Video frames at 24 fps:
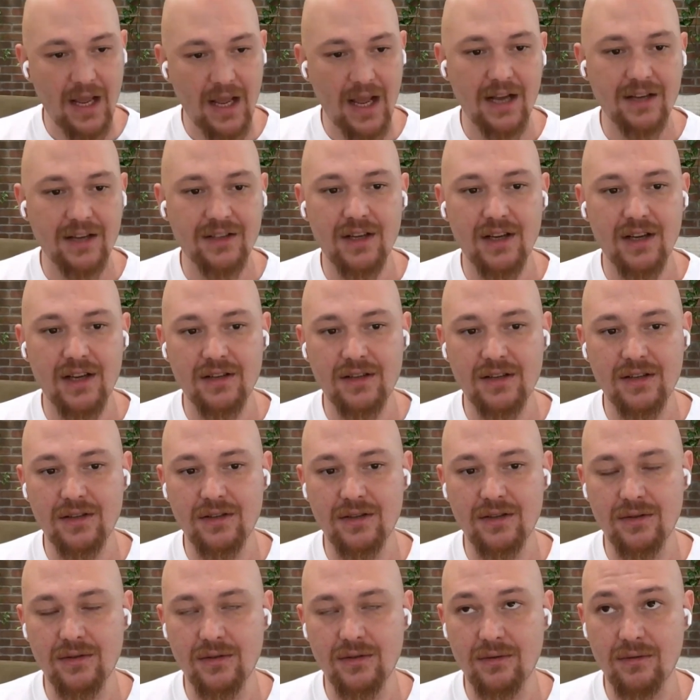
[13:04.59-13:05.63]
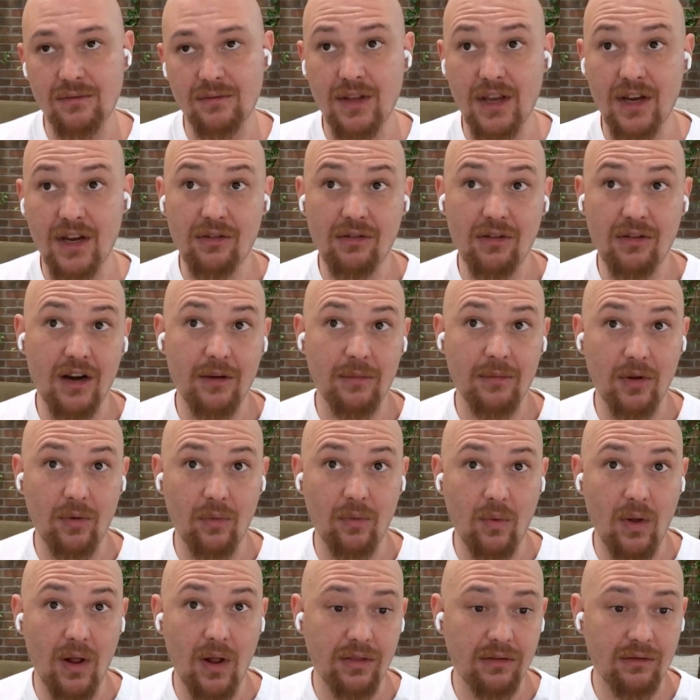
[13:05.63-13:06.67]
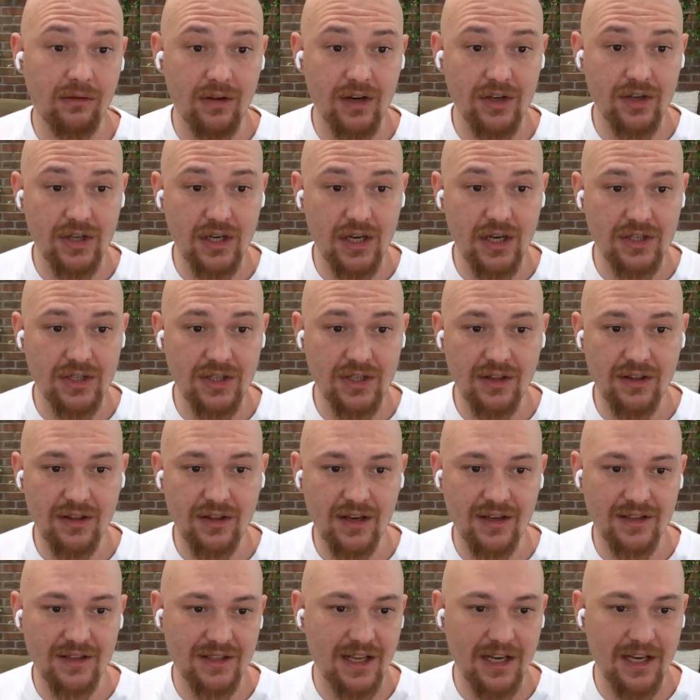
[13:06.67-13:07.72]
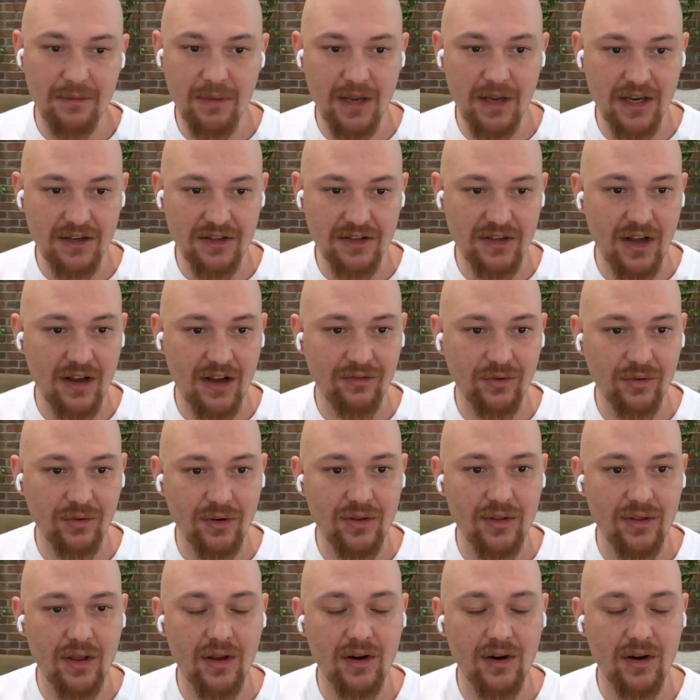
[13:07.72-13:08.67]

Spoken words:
access to the incredible wealth creation engine that is like making software on the